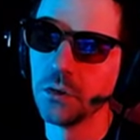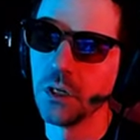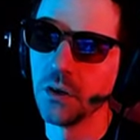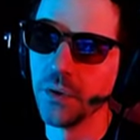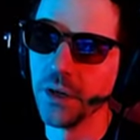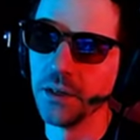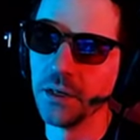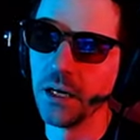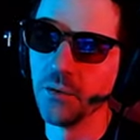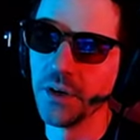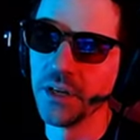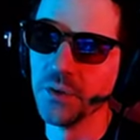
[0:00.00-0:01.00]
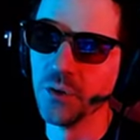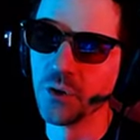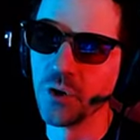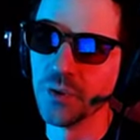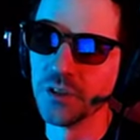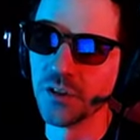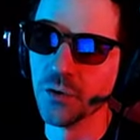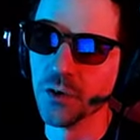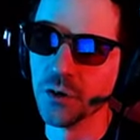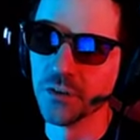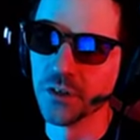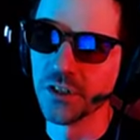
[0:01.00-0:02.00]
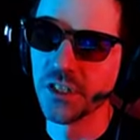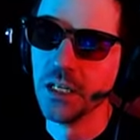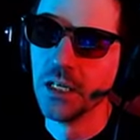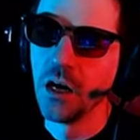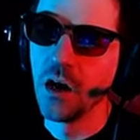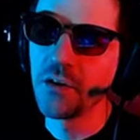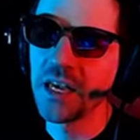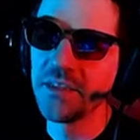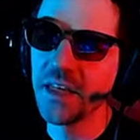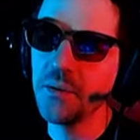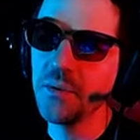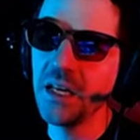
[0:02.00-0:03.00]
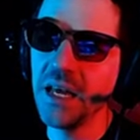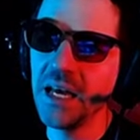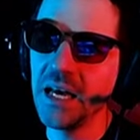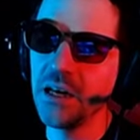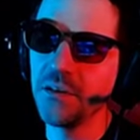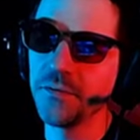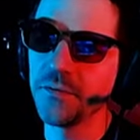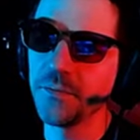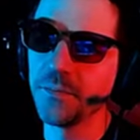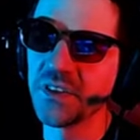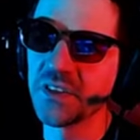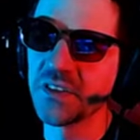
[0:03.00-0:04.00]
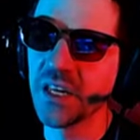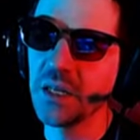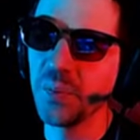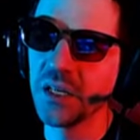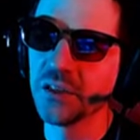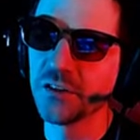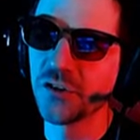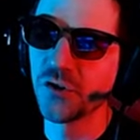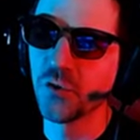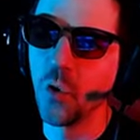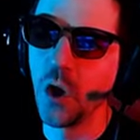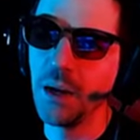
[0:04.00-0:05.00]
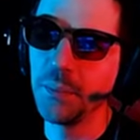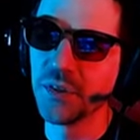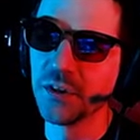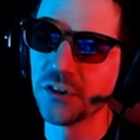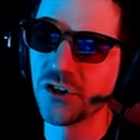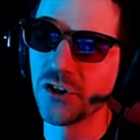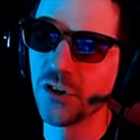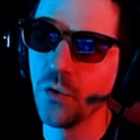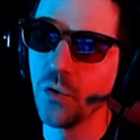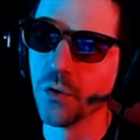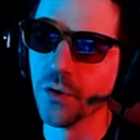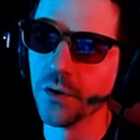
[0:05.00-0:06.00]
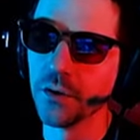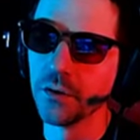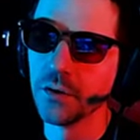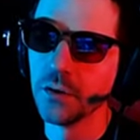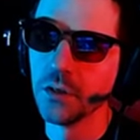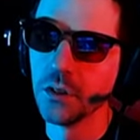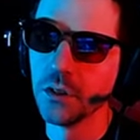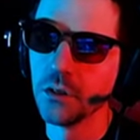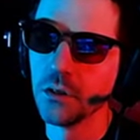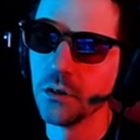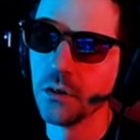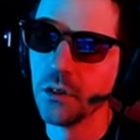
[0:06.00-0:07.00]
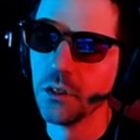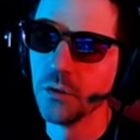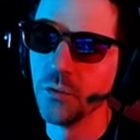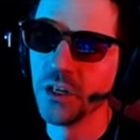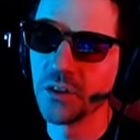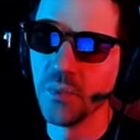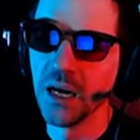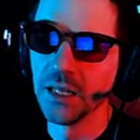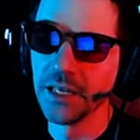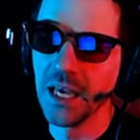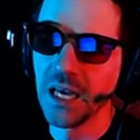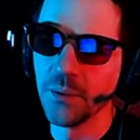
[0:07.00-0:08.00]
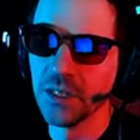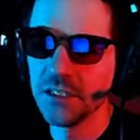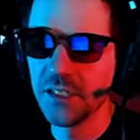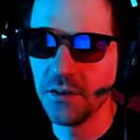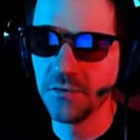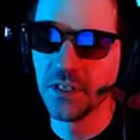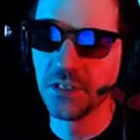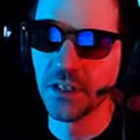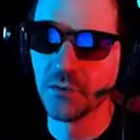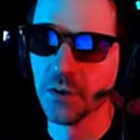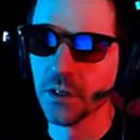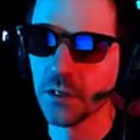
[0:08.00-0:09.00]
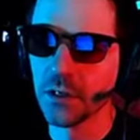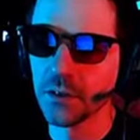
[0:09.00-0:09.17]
Oh wait, I want him to equip the sword first. Okay, then I'm gonna have the second player swap the sword with Molly M, and let's see if this can work.